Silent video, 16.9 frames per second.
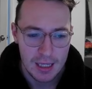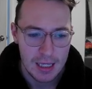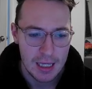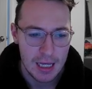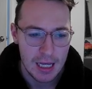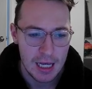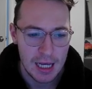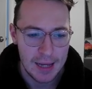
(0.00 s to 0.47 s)

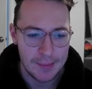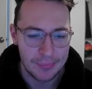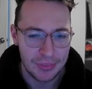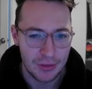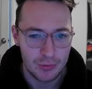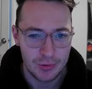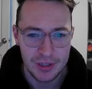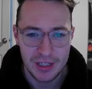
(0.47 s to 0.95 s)
3
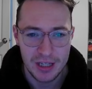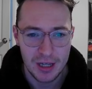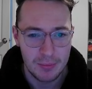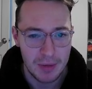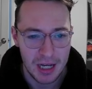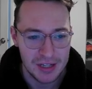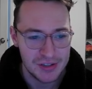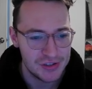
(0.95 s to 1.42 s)

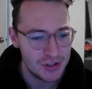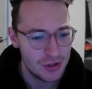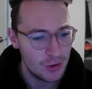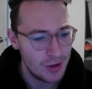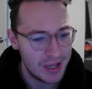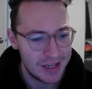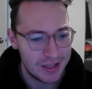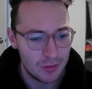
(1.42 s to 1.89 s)

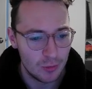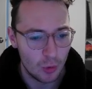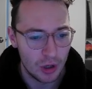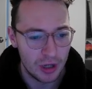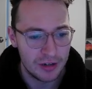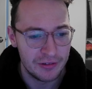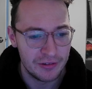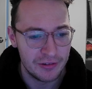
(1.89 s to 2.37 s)
Kamazo and
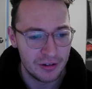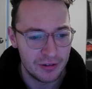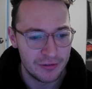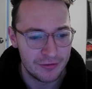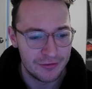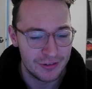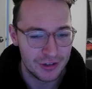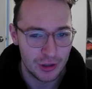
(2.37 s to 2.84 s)
1
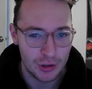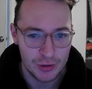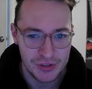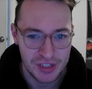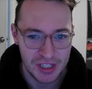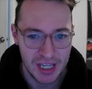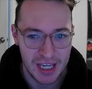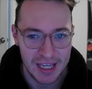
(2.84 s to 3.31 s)

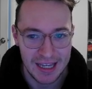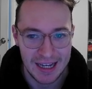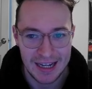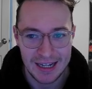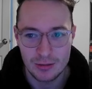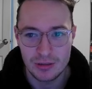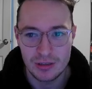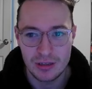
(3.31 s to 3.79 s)
Franosuke.
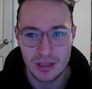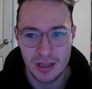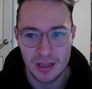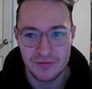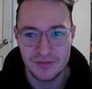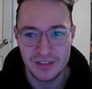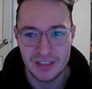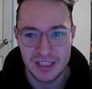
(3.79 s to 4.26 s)
I would
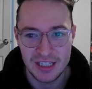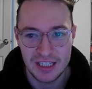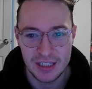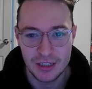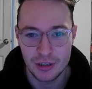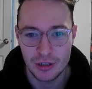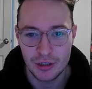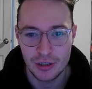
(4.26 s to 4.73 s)
love to
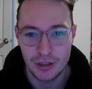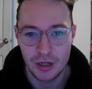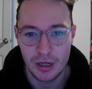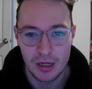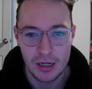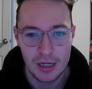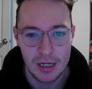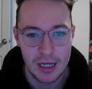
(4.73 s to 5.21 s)
hear
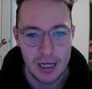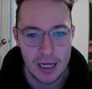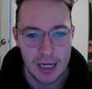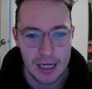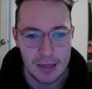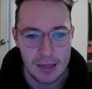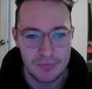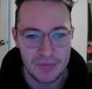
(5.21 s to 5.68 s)

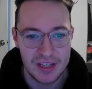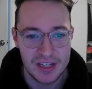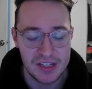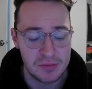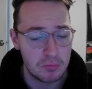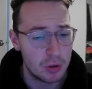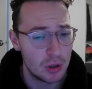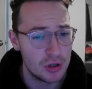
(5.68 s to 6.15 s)

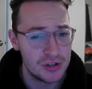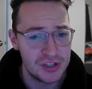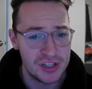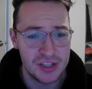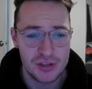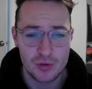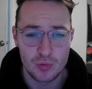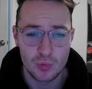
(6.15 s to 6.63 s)
this
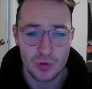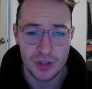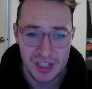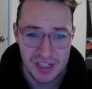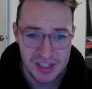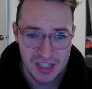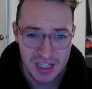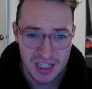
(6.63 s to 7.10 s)
person's
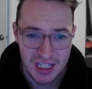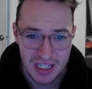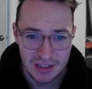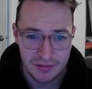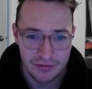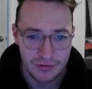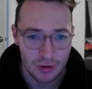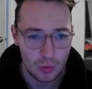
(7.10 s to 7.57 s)

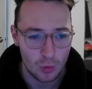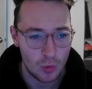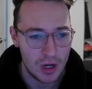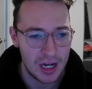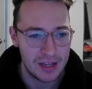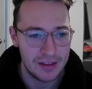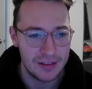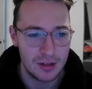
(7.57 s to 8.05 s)
reasoning for
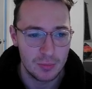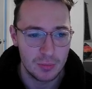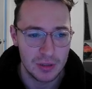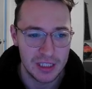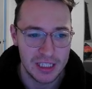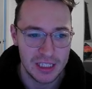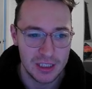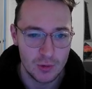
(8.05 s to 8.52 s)
why they're
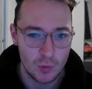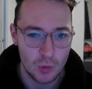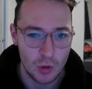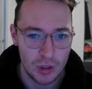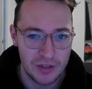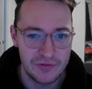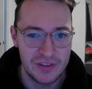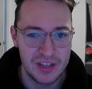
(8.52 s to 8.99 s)
playing
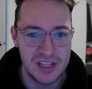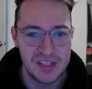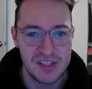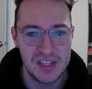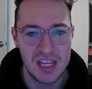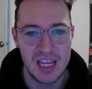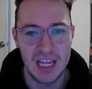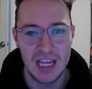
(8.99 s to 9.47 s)
1 of
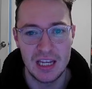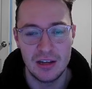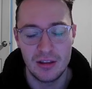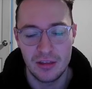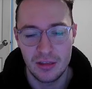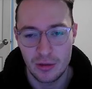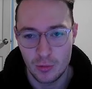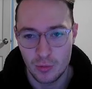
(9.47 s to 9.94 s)
this and
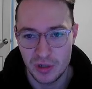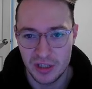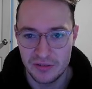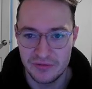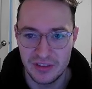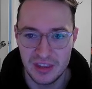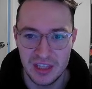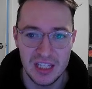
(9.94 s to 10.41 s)
3
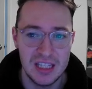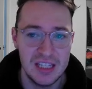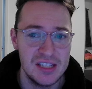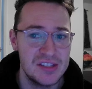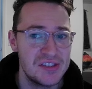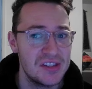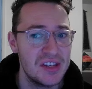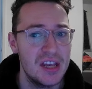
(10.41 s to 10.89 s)
of
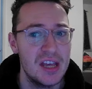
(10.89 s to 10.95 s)
these.